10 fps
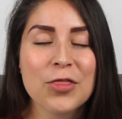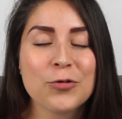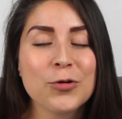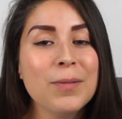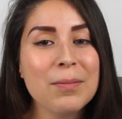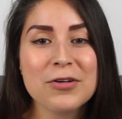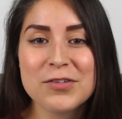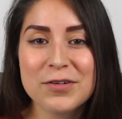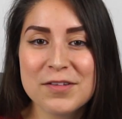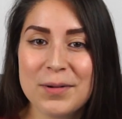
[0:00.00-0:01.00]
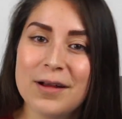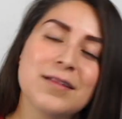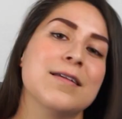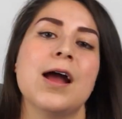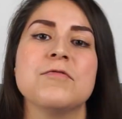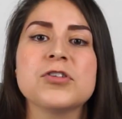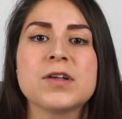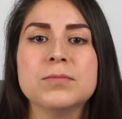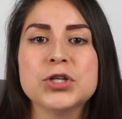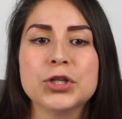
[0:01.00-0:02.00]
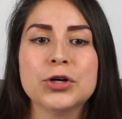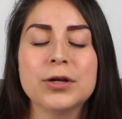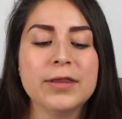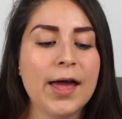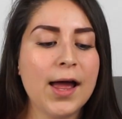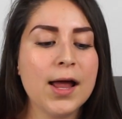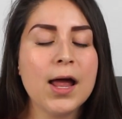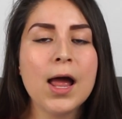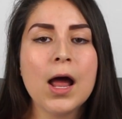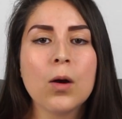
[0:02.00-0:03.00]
Through my personal experience, I've just come to learn that